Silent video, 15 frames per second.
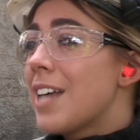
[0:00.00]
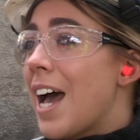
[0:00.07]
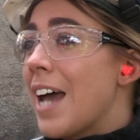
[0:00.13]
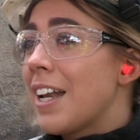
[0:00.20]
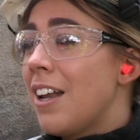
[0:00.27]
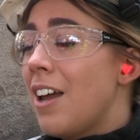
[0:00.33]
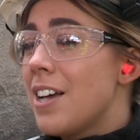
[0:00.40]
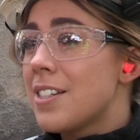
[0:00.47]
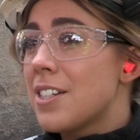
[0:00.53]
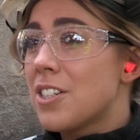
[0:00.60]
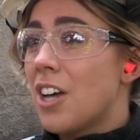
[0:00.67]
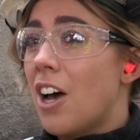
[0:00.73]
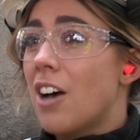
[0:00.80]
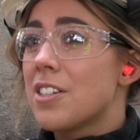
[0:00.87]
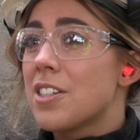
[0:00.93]
to analyse the
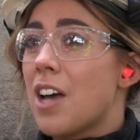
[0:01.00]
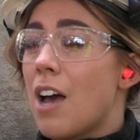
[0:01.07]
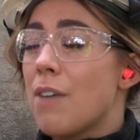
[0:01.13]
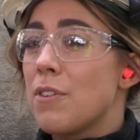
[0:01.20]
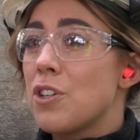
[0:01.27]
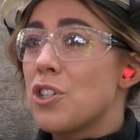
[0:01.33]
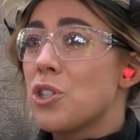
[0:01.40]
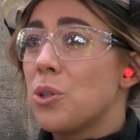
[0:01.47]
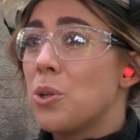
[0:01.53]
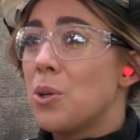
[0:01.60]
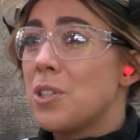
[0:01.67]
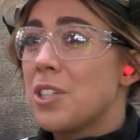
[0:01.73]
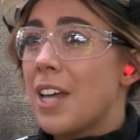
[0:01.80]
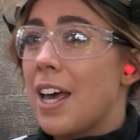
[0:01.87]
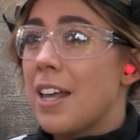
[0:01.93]
task, I've
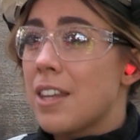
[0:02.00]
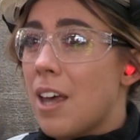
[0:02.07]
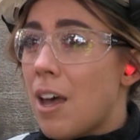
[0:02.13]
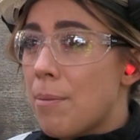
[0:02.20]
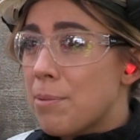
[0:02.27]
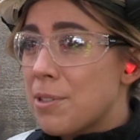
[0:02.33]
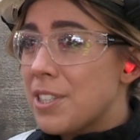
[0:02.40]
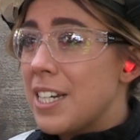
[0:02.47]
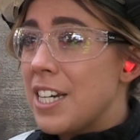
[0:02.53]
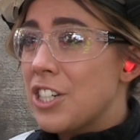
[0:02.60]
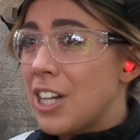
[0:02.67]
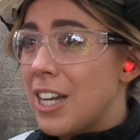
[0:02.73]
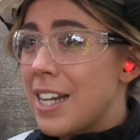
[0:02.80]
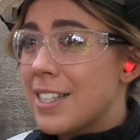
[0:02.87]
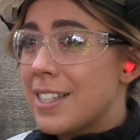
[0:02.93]
ensured that the
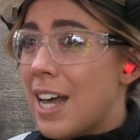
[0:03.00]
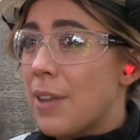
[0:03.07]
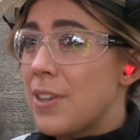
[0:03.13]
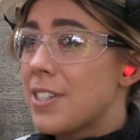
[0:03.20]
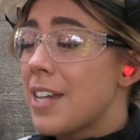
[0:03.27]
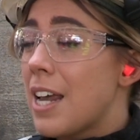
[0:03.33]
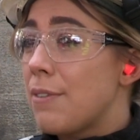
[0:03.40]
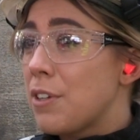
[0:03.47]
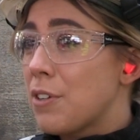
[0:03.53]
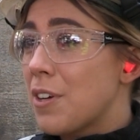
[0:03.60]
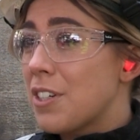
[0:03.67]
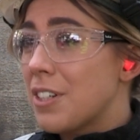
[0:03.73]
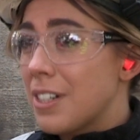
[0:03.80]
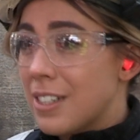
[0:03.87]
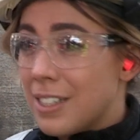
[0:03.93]
procedure lists out the safety
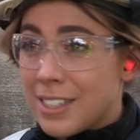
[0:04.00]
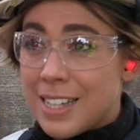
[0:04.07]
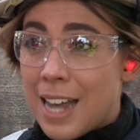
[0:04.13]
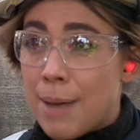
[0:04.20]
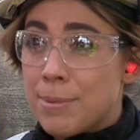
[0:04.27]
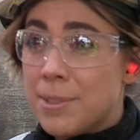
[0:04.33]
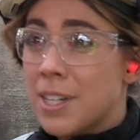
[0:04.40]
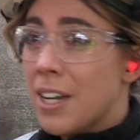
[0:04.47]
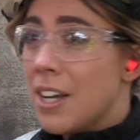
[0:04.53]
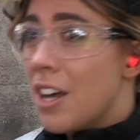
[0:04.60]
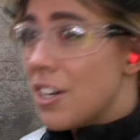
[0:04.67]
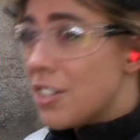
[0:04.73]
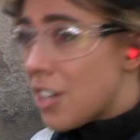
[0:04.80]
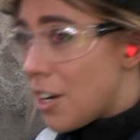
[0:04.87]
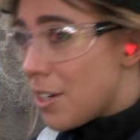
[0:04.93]
critical steps
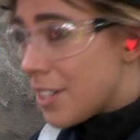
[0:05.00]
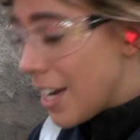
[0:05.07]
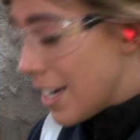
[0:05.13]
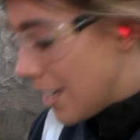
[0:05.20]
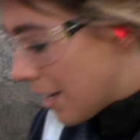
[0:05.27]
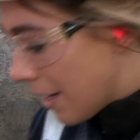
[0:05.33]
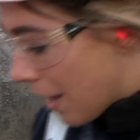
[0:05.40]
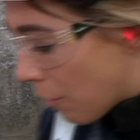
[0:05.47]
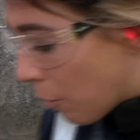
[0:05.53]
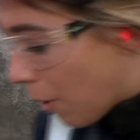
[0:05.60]
associated, and they're